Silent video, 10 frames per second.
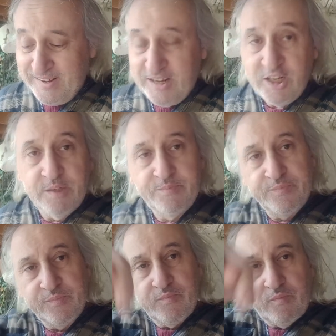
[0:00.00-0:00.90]
I'll
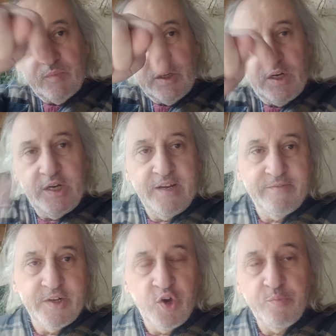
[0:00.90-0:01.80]
leave
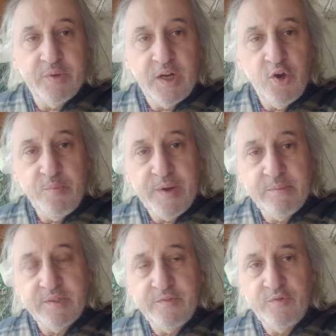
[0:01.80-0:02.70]
a note below.
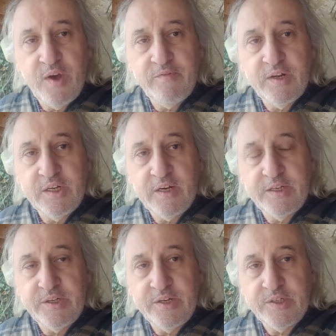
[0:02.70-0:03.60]
Perhaps if you have any
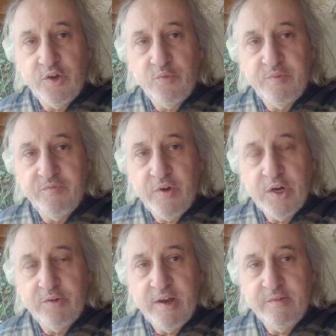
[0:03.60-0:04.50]
ideas, I would be very
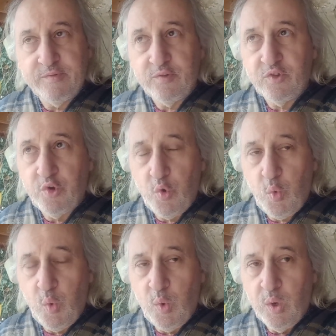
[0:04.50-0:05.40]
grateful too.